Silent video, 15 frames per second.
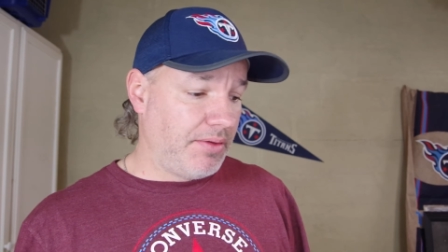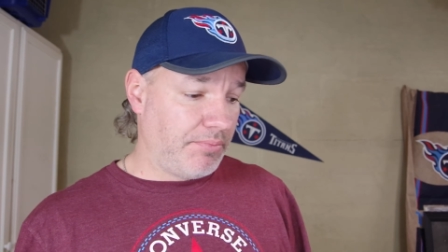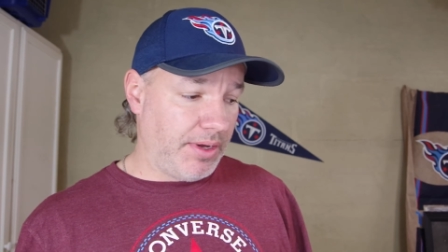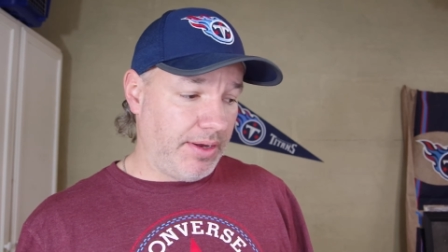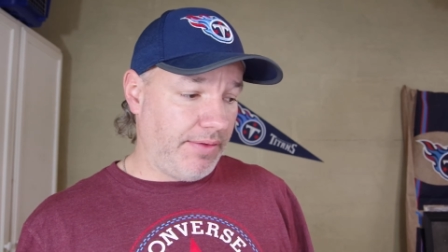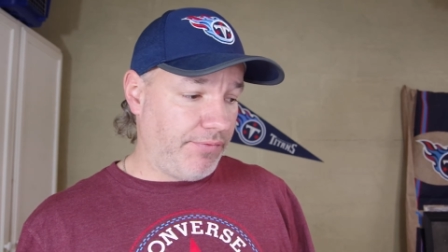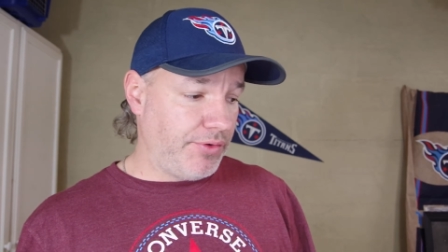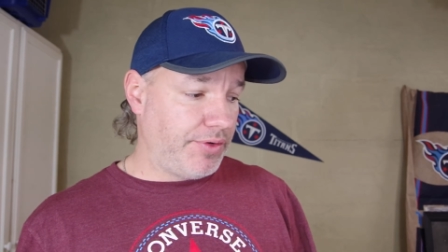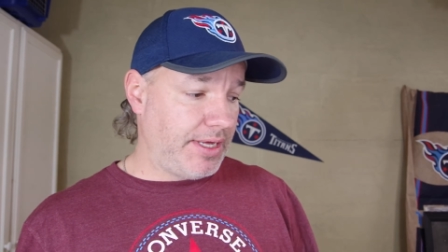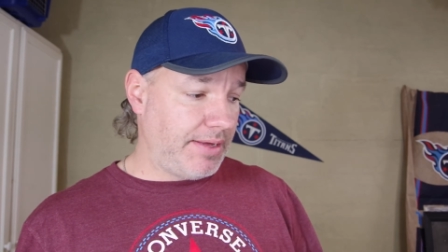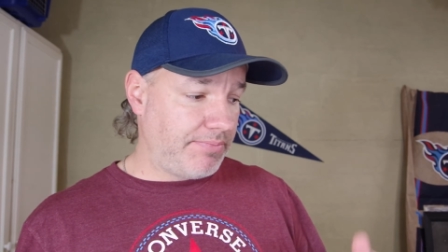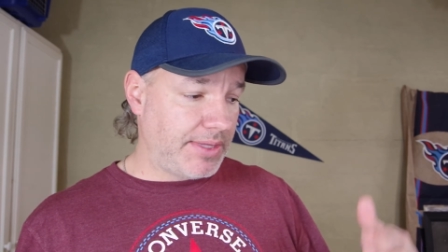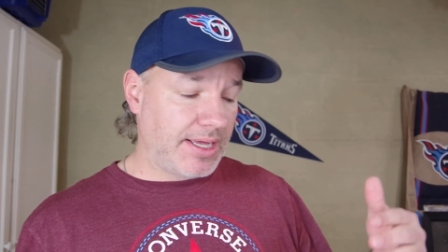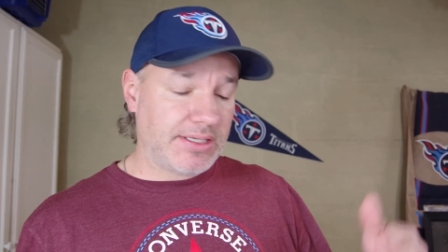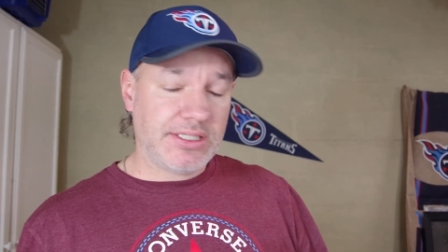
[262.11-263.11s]
But if you
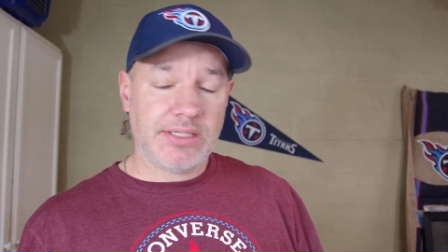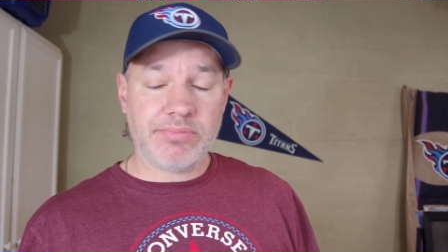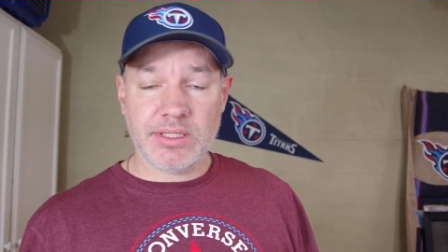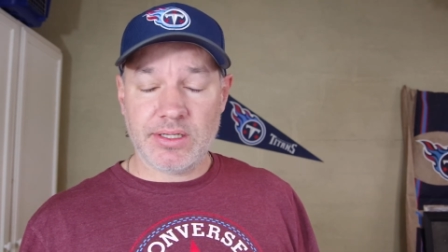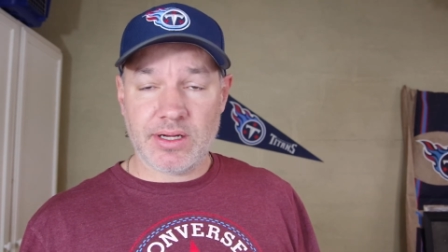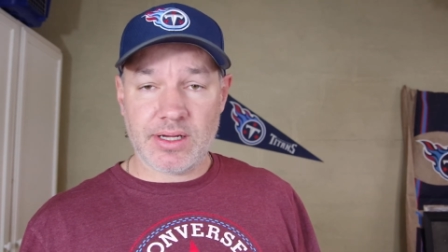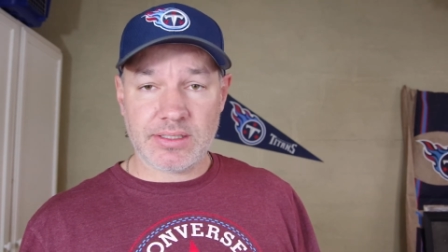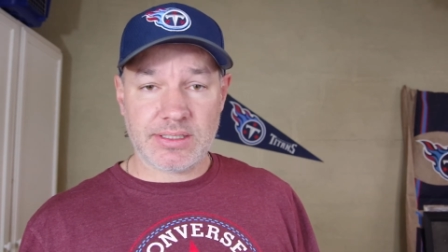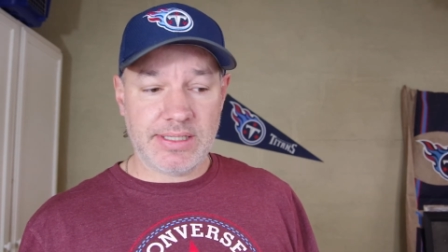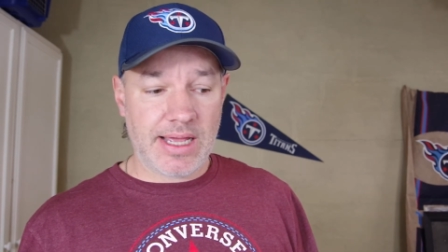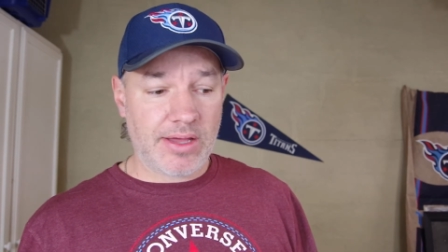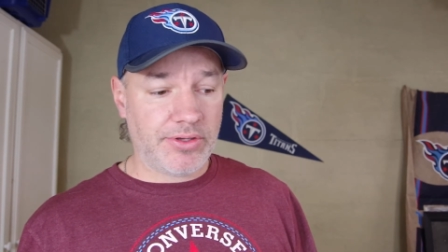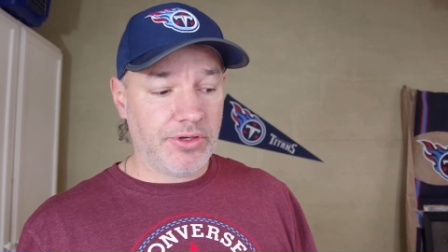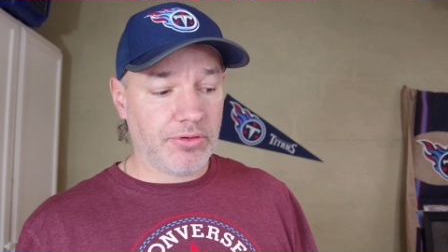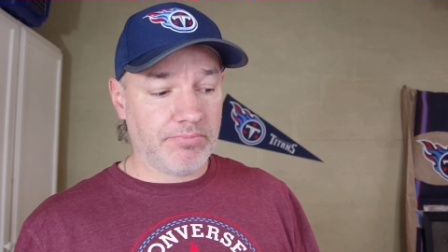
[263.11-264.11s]
keep that shipping cost
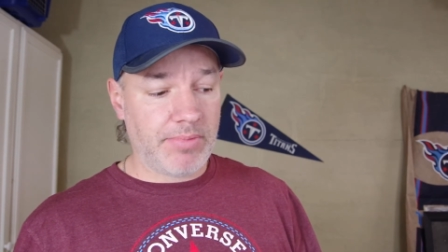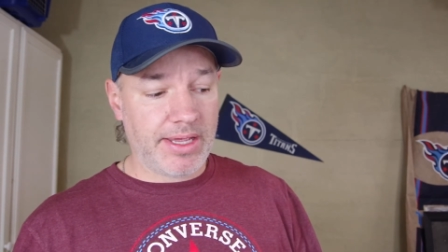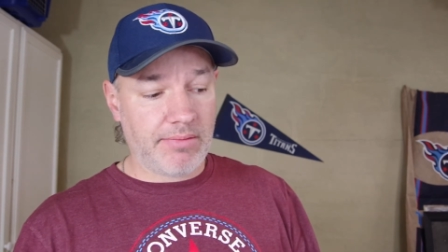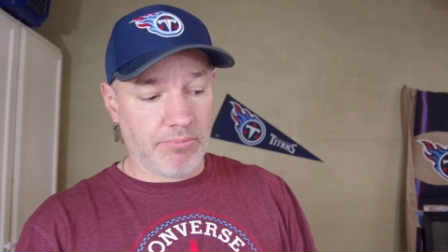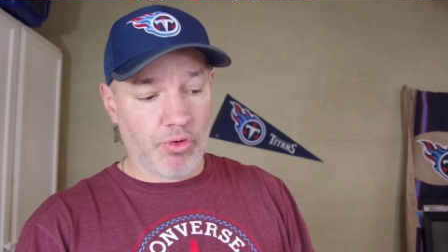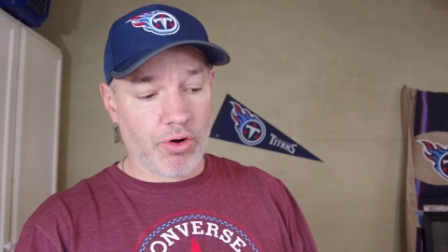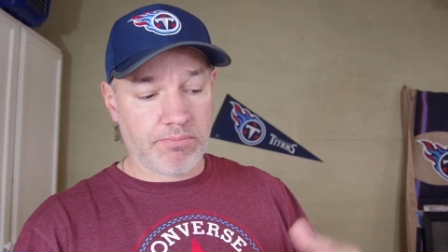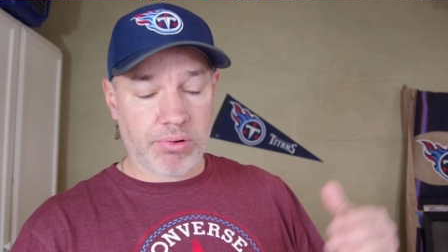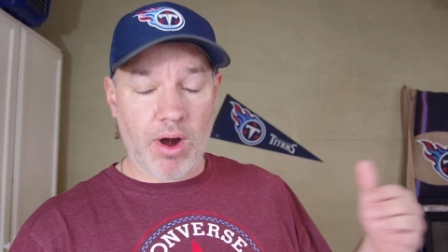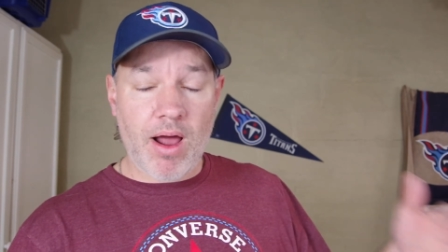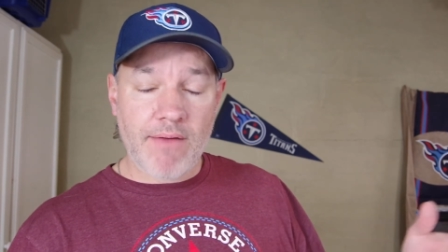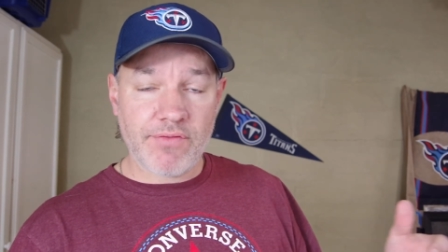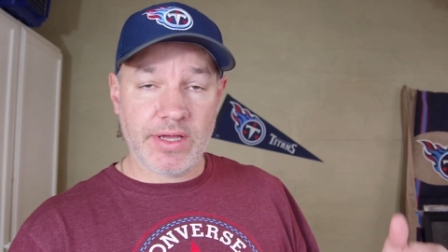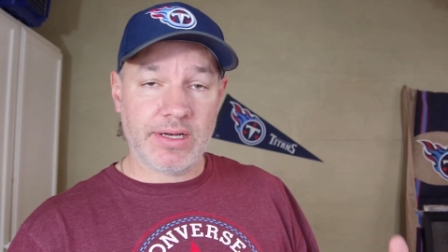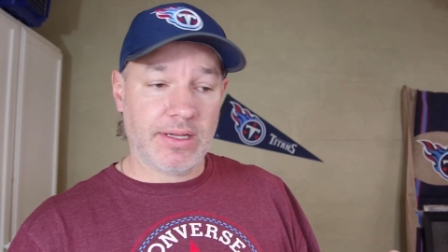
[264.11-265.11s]
down, you'll make more
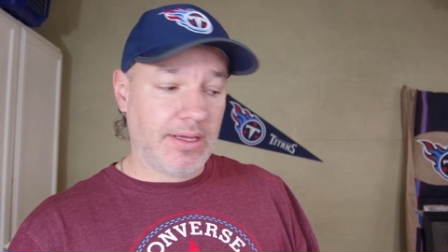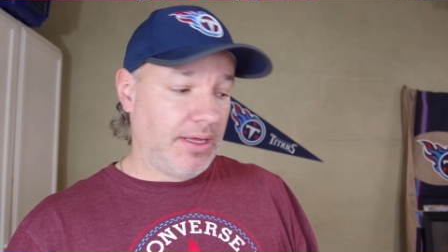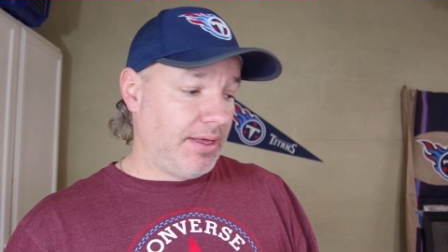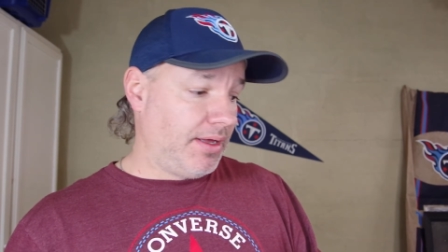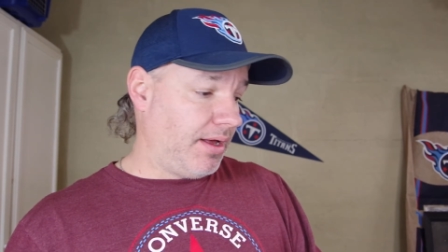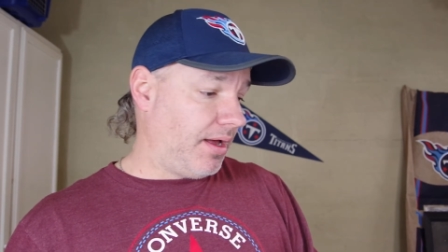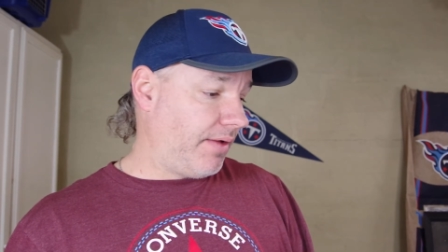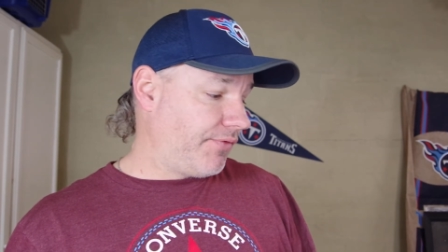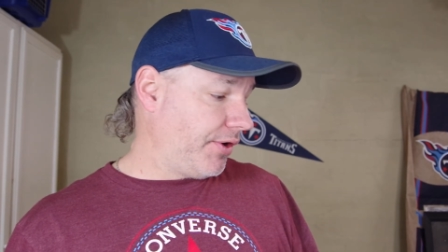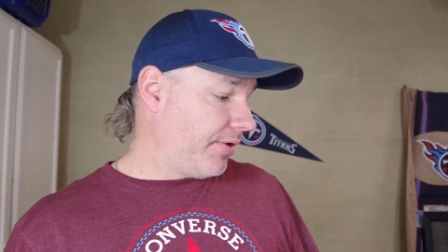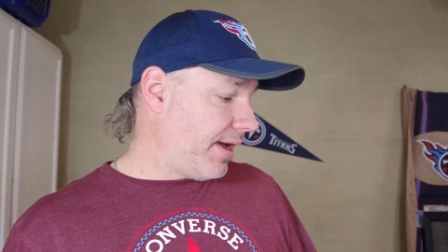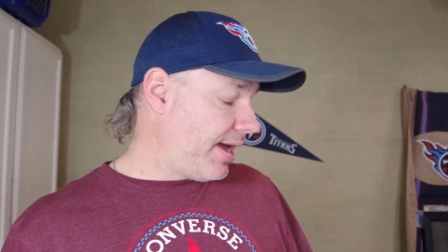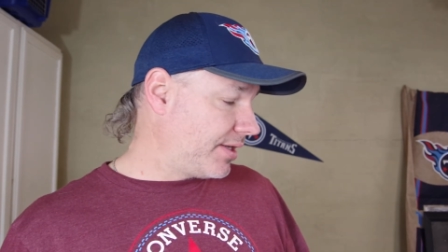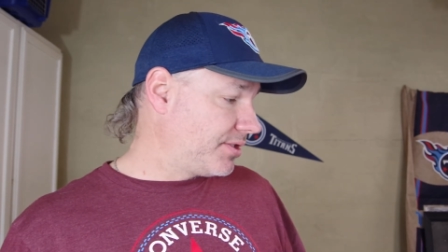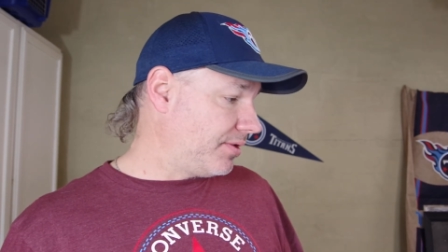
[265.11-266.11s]
profit off your
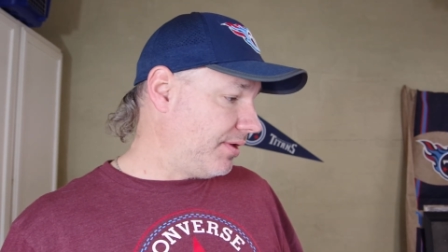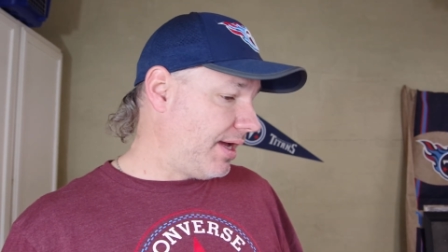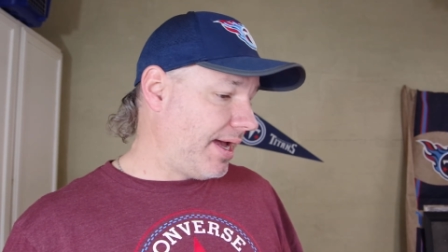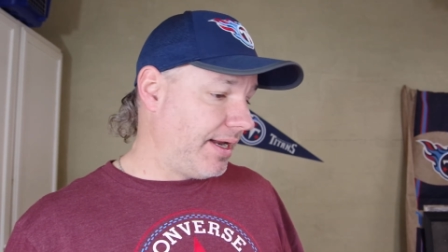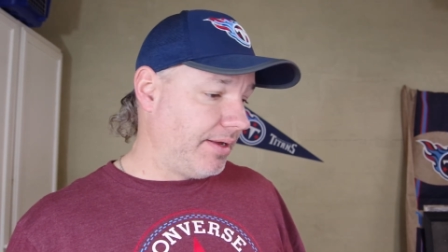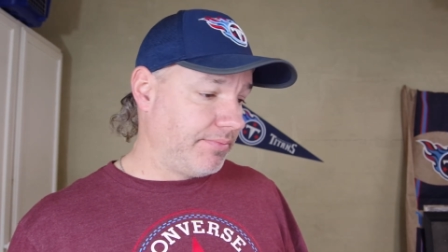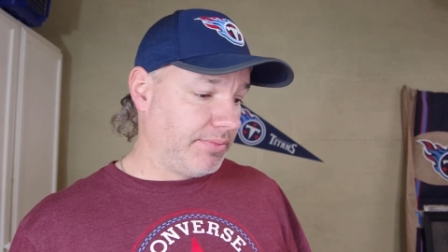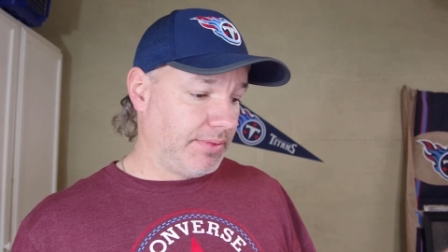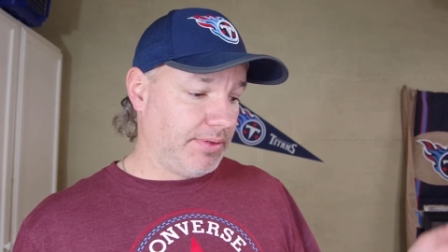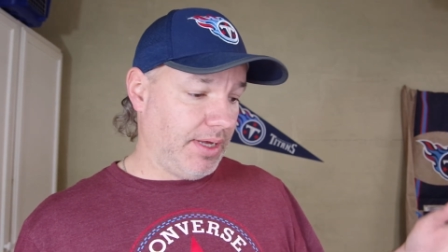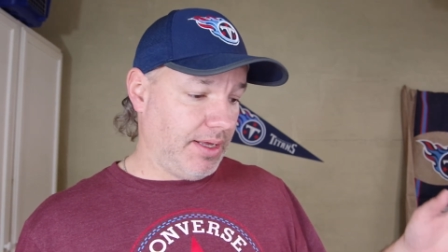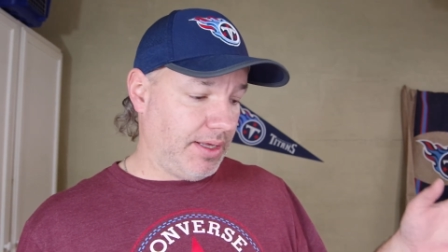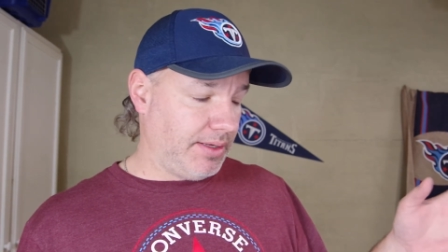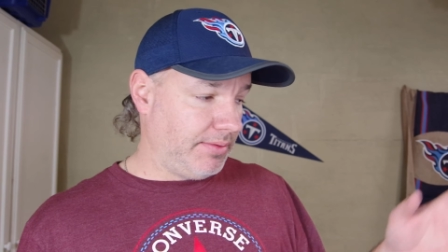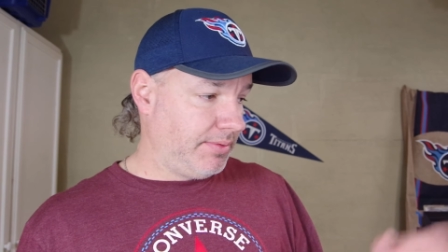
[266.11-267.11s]
actual item.
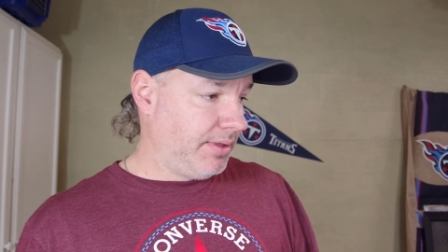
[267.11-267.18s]
Uh,